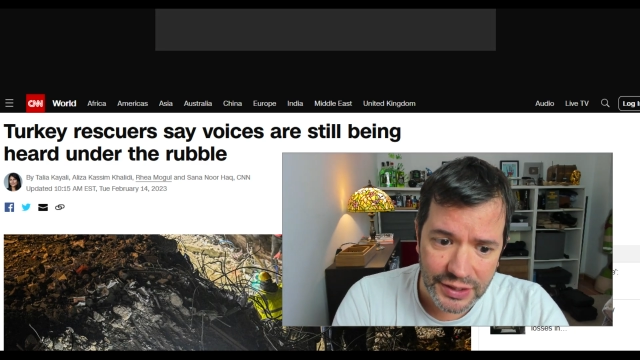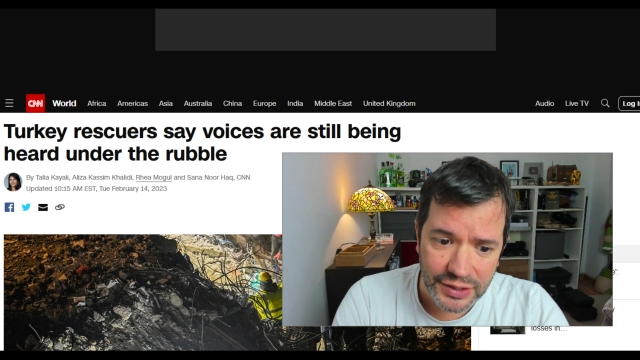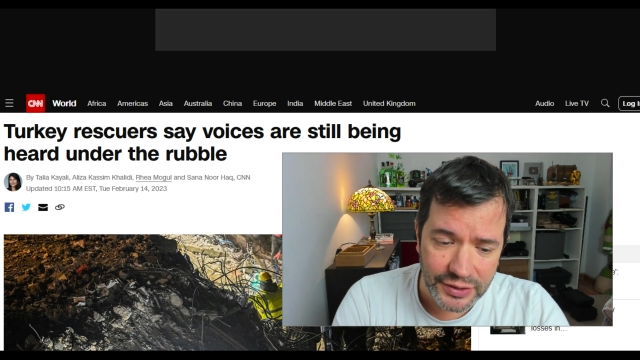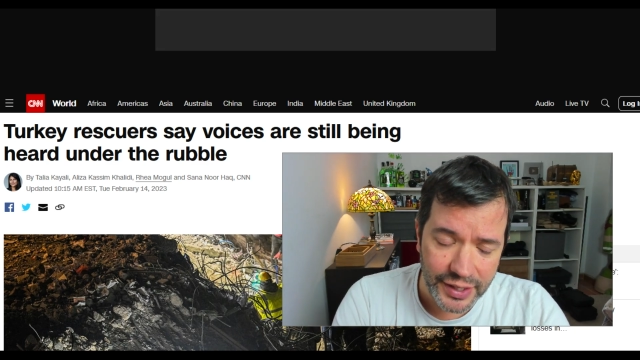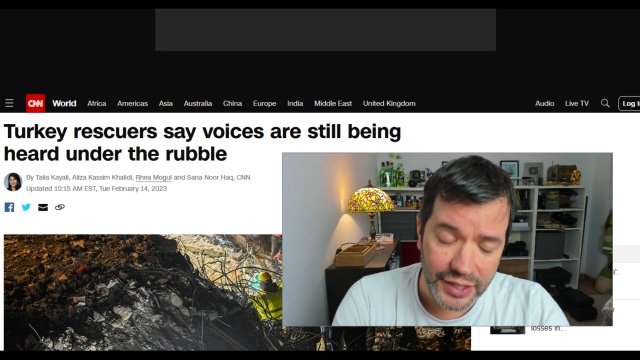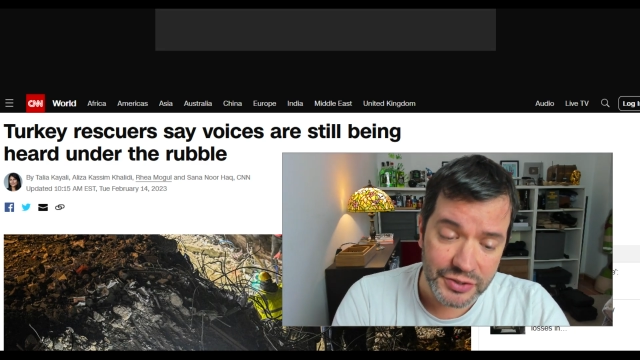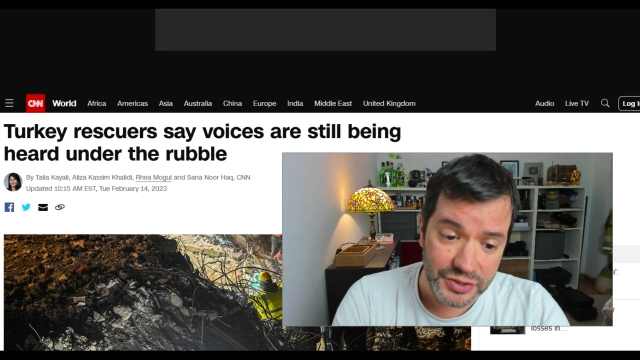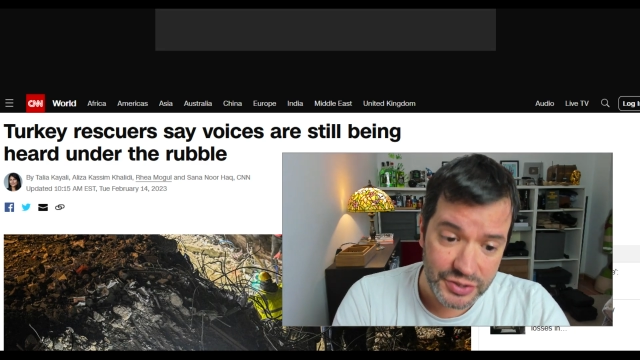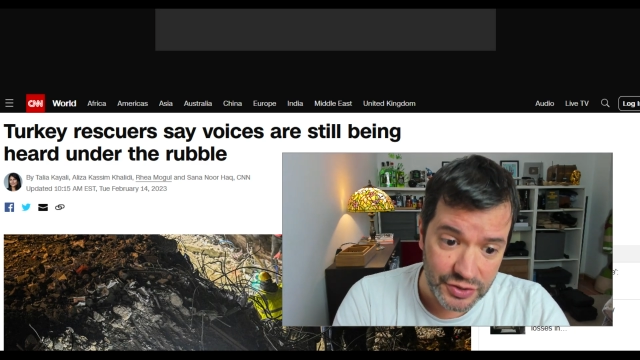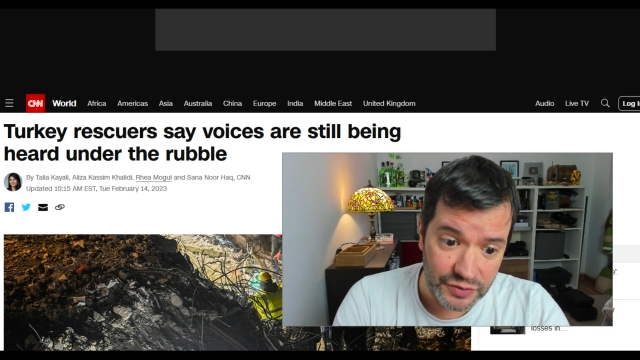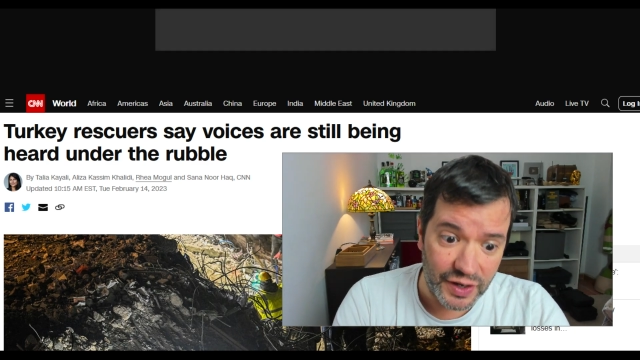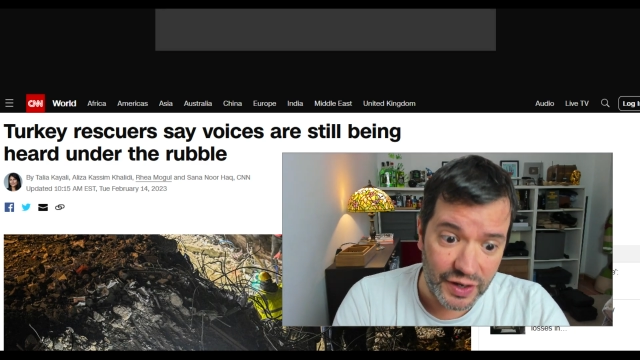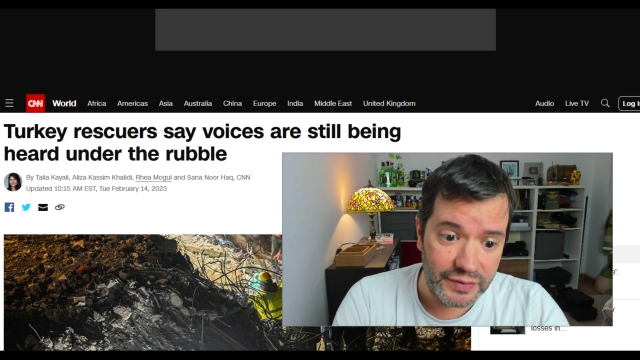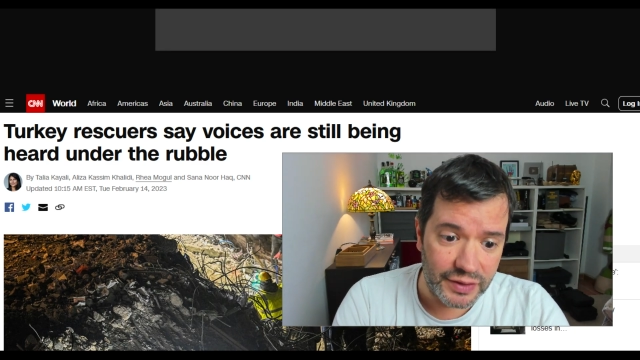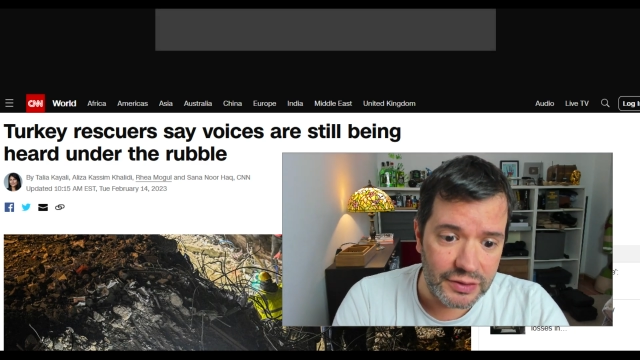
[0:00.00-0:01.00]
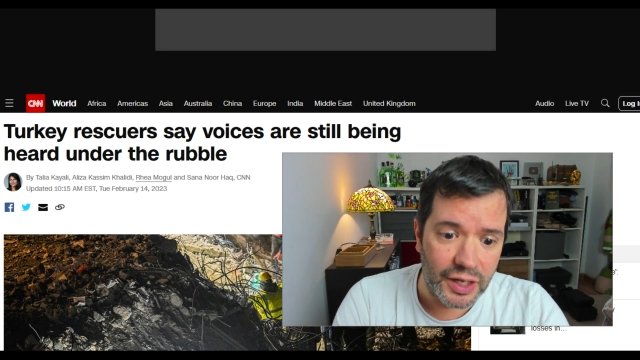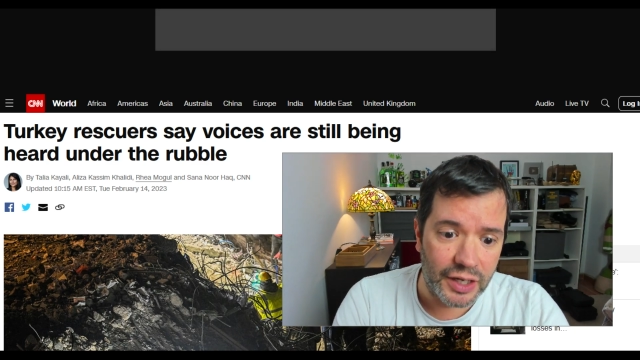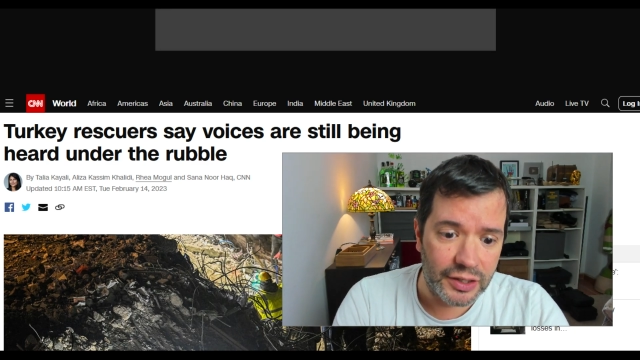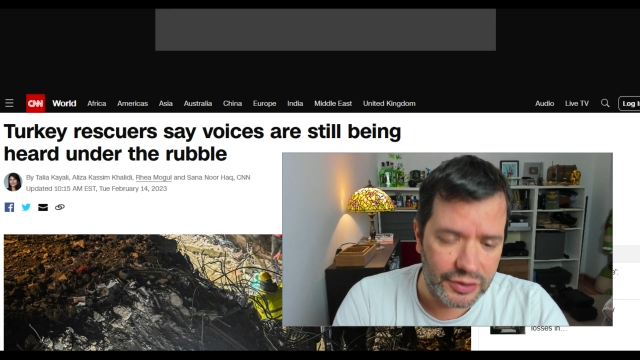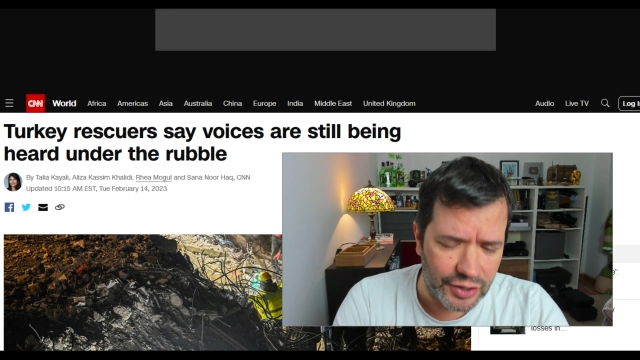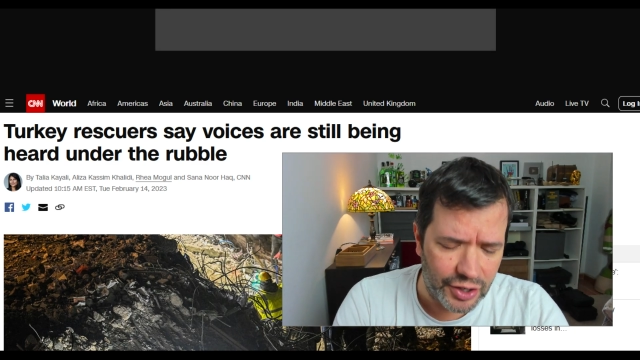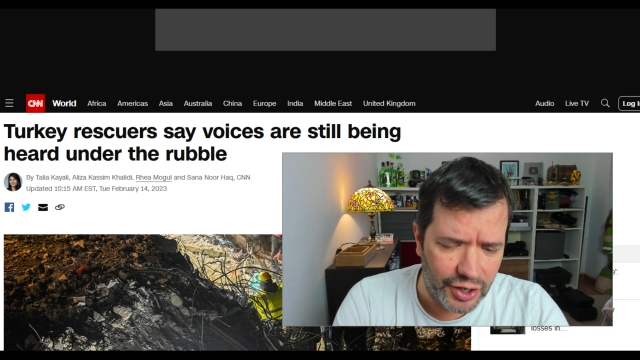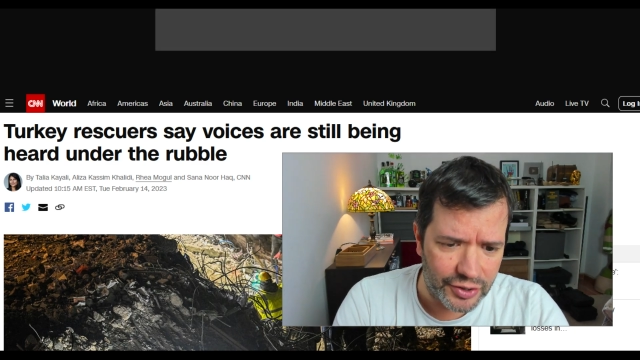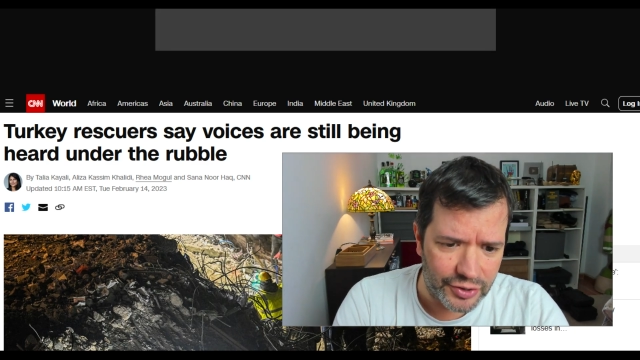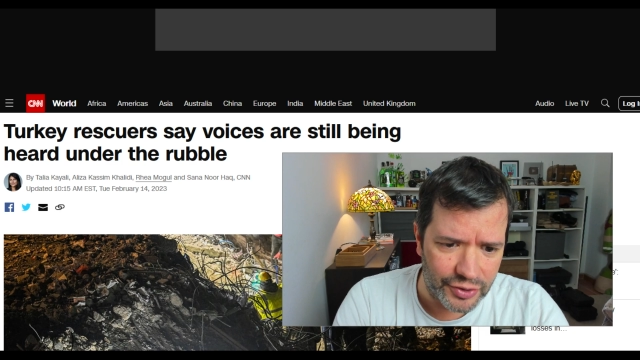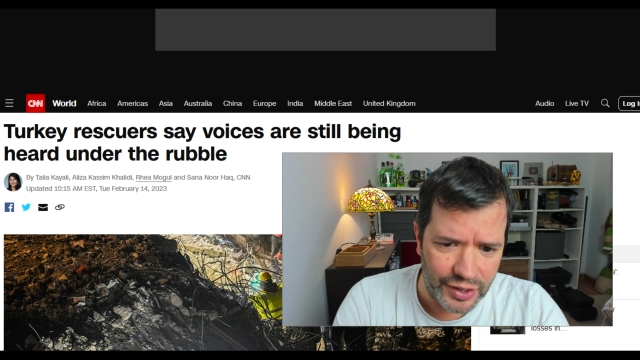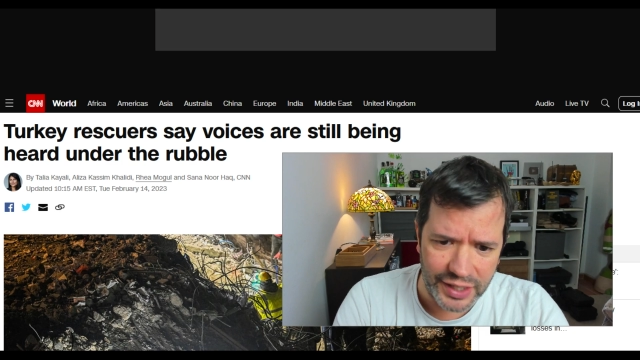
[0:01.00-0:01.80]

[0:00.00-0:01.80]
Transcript: you can actually survive a lot longer.